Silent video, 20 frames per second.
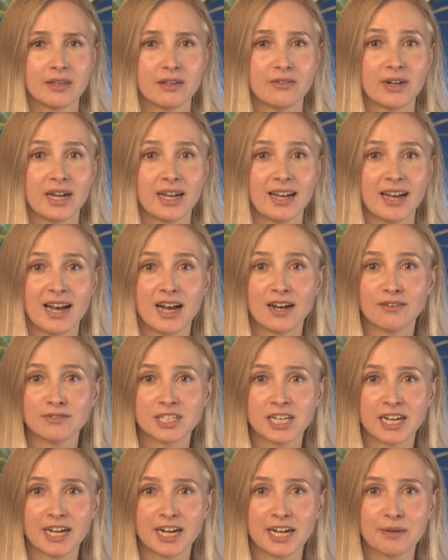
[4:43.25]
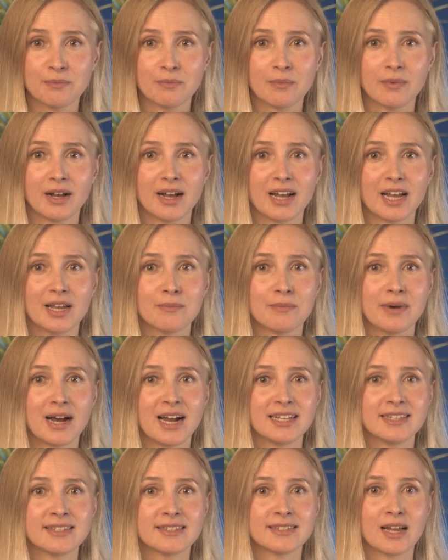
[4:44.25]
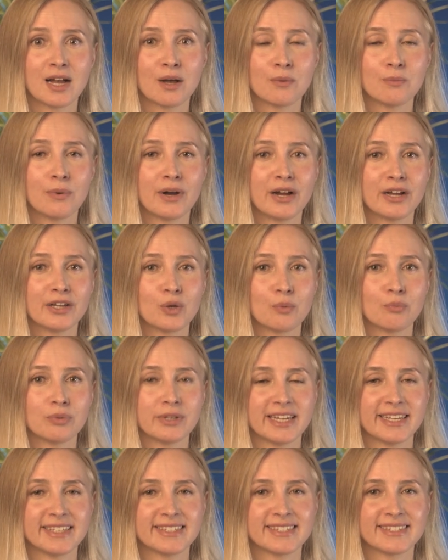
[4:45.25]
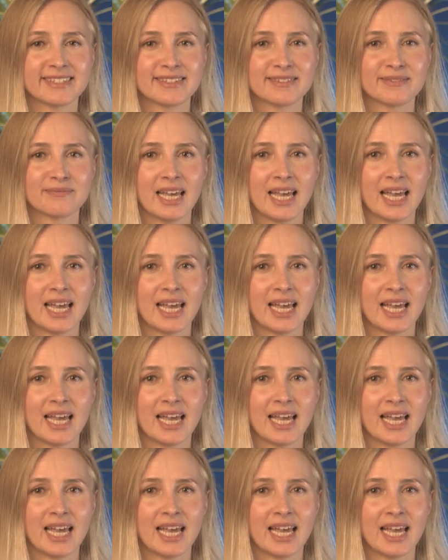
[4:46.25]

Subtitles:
If I have time, I might stop by your place.